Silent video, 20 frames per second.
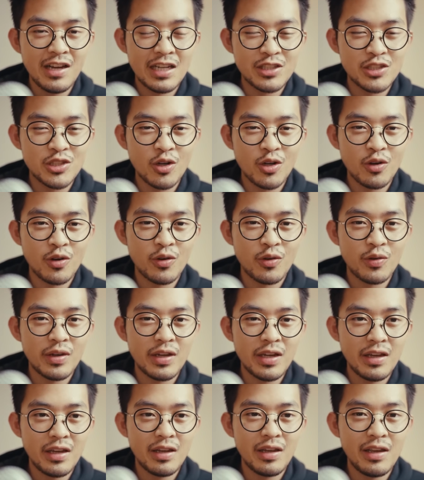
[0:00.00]
And so
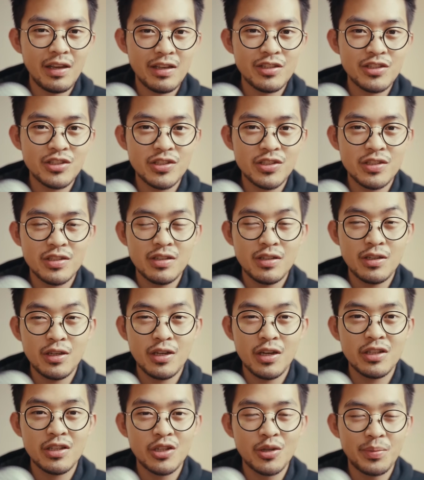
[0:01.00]
it is
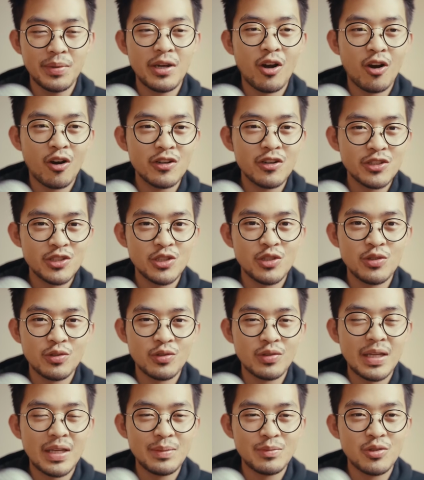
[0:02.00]
a little bit hard
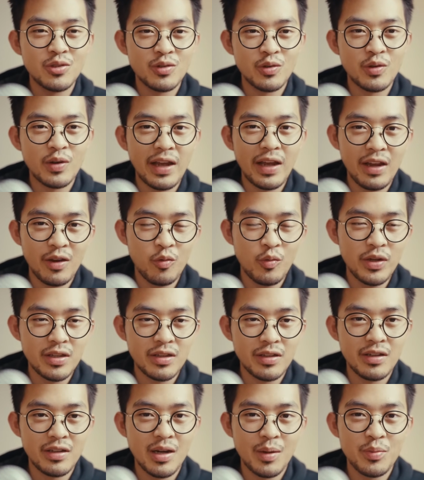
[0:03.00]
to keep to a
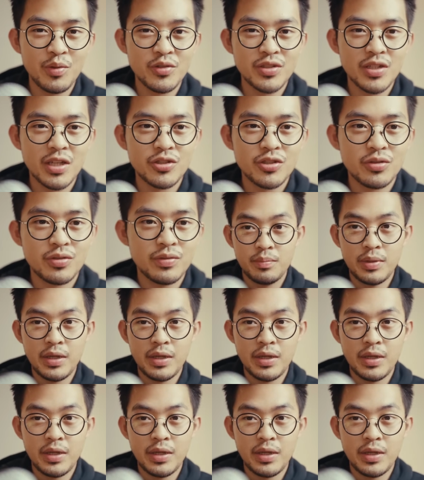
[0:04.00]
weekly upload schedule.